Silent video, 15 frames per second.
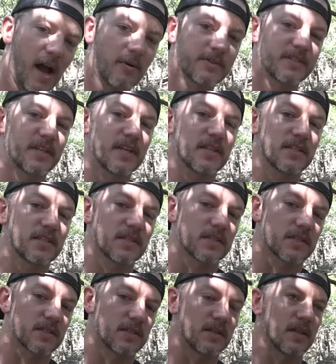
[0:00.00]
I would say this
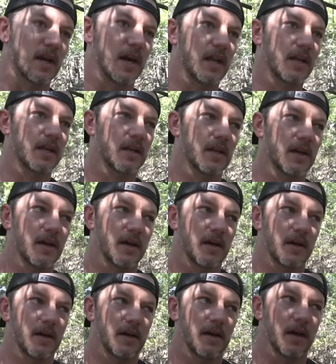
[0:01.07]
is not
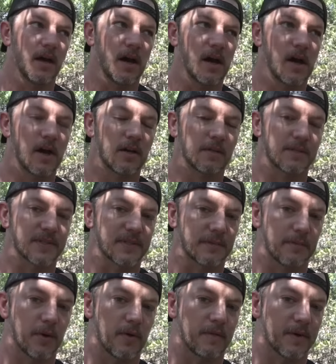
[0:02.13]

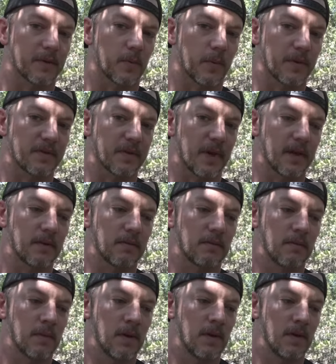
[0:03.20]
100% perfect war design.
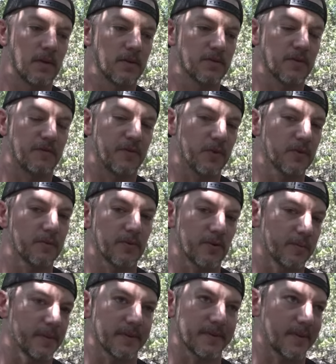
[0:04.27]
There's a few
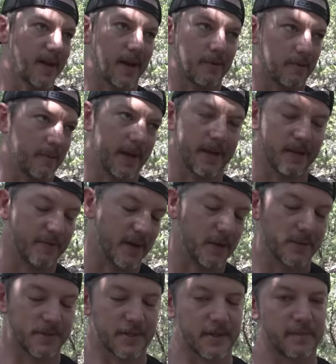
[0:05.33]
improvements that I would make if I
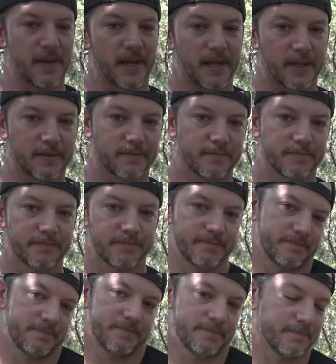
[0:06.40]
was gonna make it.
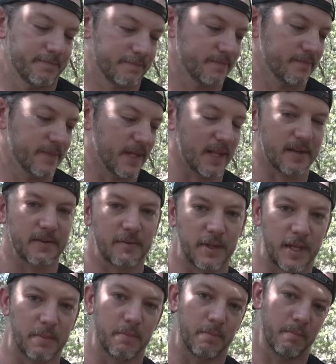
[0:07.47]

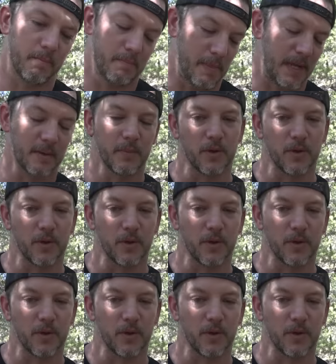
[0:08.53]
Like make it